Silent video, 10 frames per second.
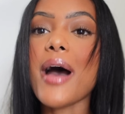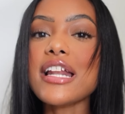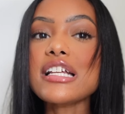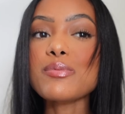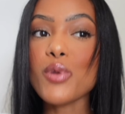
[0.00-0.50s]

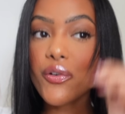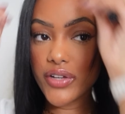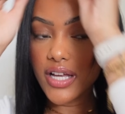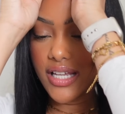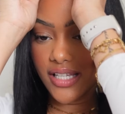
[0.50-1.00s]
Body
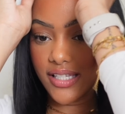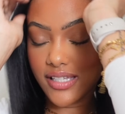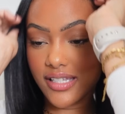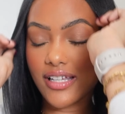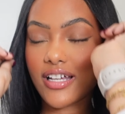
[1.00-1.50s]
dysmorphia
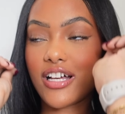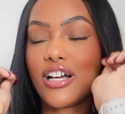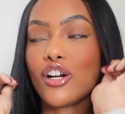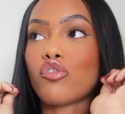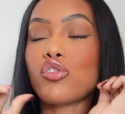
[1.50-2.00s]
is
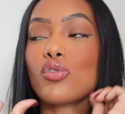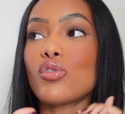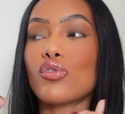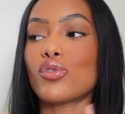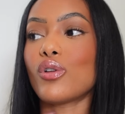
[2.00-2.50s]
a
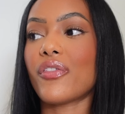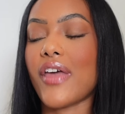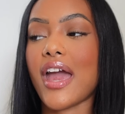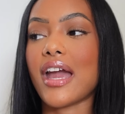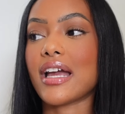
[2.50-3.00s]
cruel
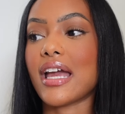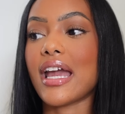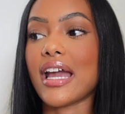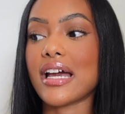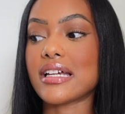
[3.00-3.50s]
thing,
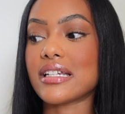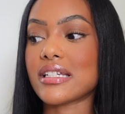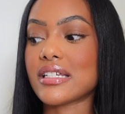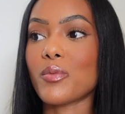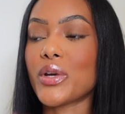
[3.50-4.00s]

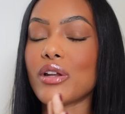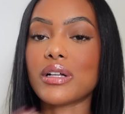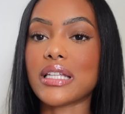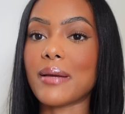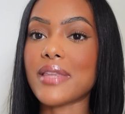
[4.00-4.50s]
and we
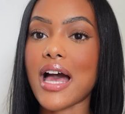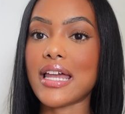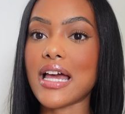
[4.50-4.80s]
don't claim that.